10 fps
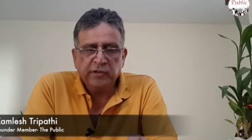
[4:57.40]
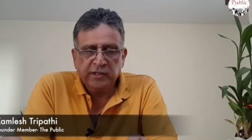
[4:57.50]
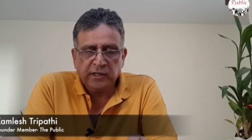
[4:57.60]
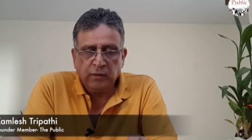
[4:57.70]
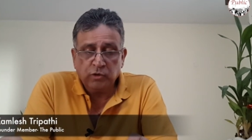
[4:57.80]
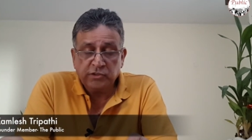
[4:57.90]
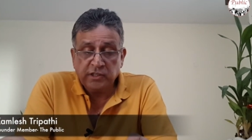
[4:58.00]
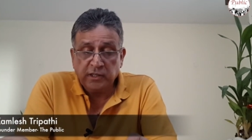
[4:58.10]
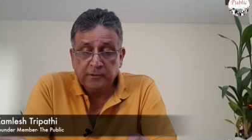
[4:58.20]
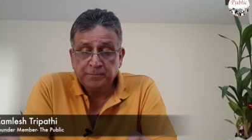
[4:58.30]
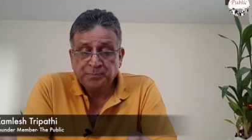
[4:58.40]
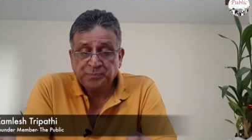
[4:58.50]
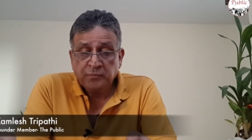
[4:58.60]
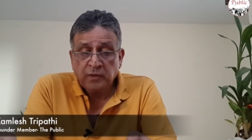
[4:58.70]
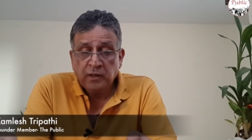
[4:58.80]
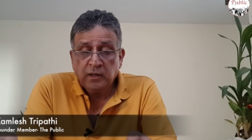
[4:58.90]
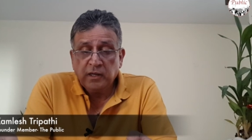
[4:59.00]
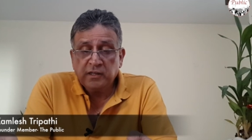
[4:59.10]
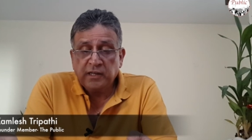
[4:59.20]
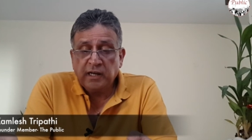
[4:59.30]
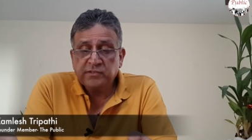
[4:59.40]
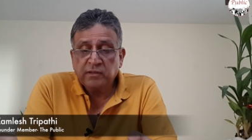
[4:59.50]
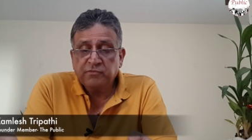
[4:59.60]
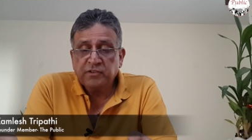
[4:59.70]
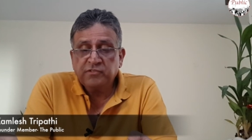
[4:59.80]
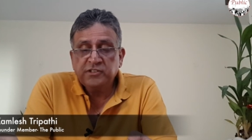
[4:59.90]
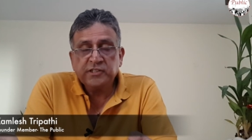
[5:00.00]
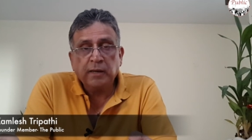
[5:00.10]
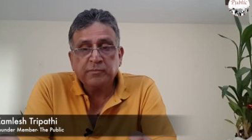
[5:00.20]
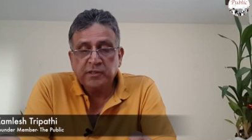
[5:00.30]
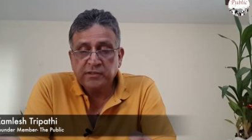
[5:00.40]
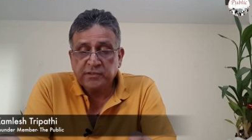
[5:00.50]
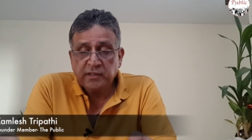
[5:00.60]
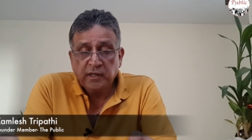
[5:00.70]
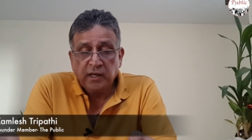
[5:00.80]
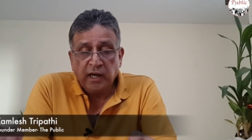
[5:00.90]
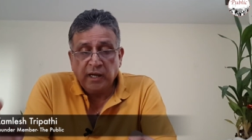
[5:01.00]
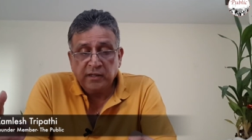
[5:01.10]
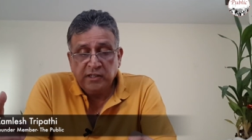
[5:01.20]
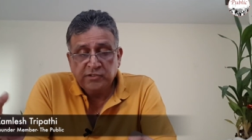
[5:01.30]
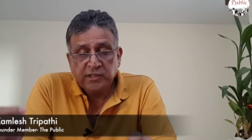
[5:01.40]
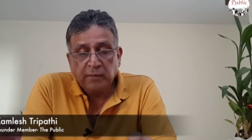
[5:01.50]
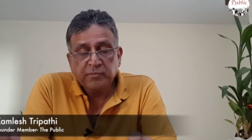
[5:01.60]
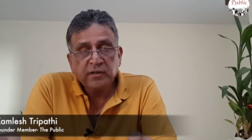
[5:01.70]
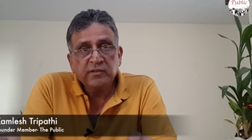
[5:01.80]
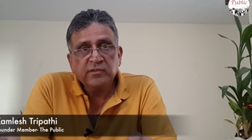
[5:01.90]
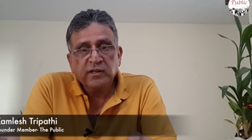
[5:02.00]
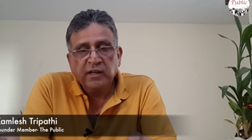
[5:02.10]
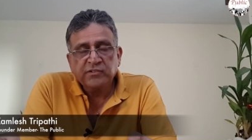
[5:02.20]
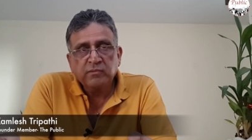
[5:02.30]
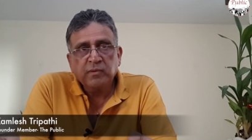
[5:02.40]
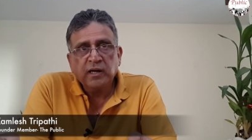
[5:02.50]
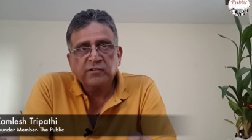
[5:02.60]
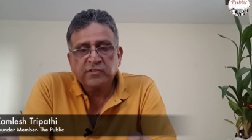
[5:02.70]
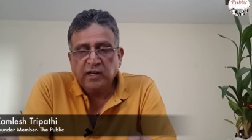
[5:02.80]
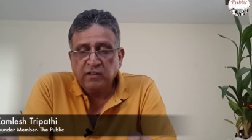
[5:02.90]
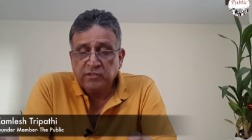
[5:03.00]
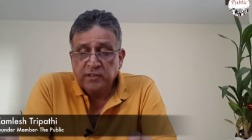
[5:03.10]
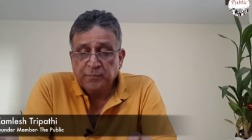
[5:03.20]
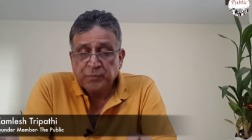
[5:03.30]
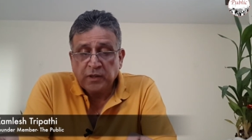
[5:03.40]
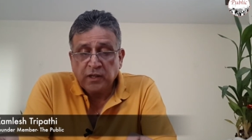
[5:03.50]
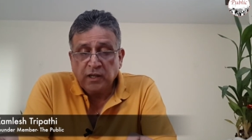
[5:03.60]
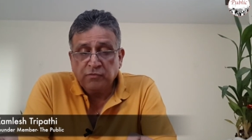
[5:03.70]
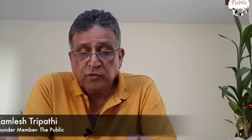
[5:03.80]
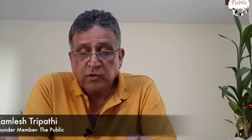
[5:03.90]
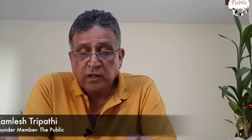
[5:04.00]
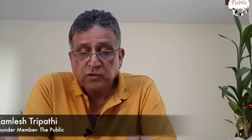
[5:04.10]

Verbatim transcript: treat, I would say. It has some 50 chapters and each chapter is a lesson by itself. If you